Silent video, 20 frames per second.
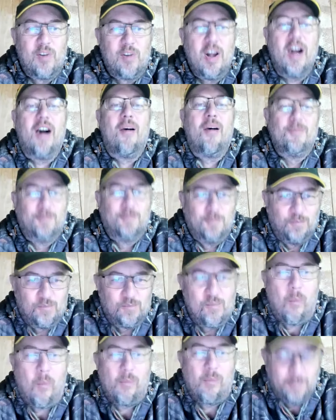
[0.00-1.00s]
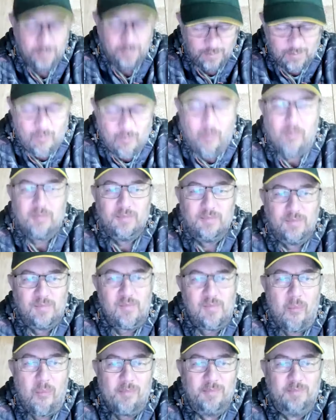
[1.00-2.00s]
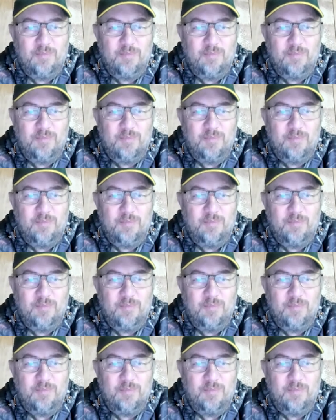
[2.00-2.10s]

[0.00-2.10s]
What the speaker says: most important line out of them all.